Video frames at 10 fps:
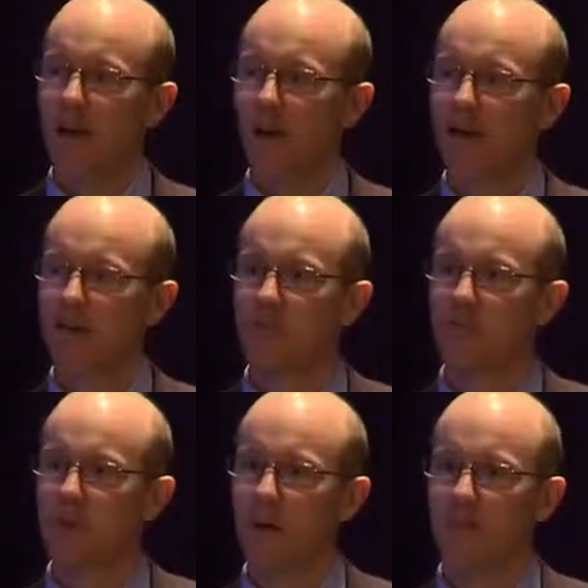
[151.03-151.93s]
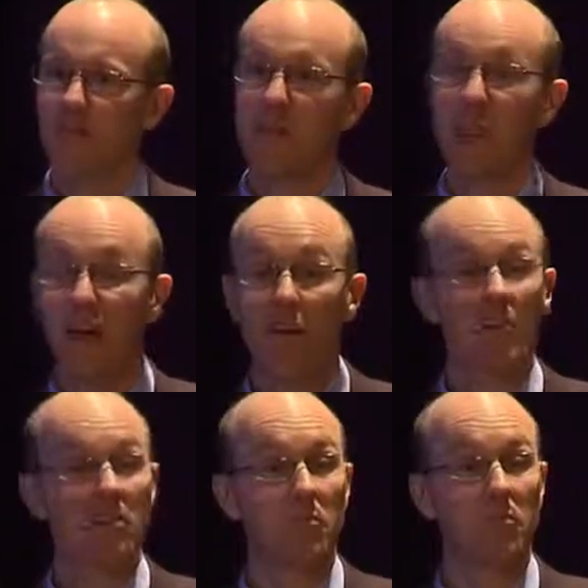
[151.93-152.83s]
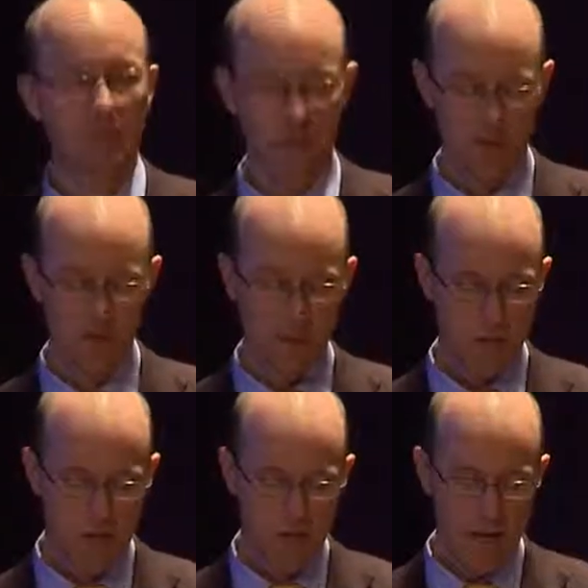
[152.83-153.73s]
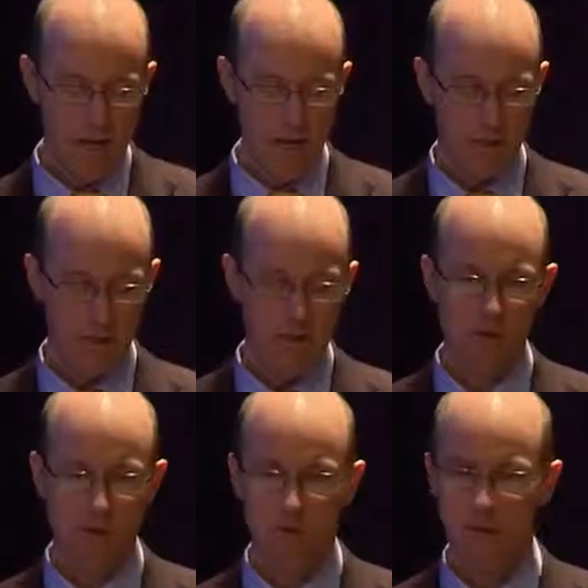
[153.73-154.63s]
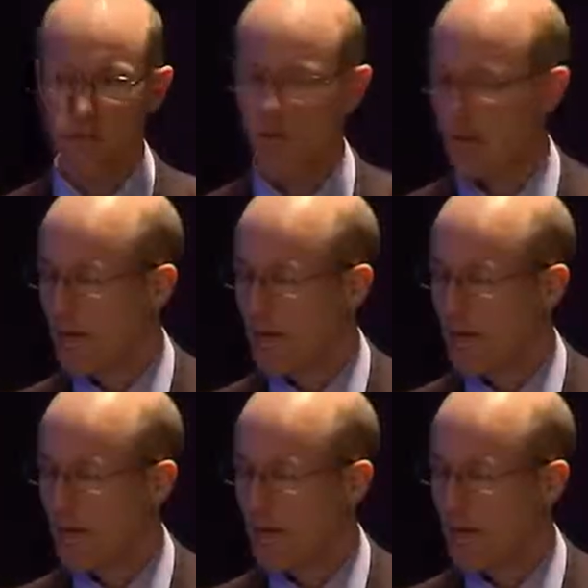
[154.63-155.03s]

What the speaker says: and then talk about some of the barriers and potential solutions.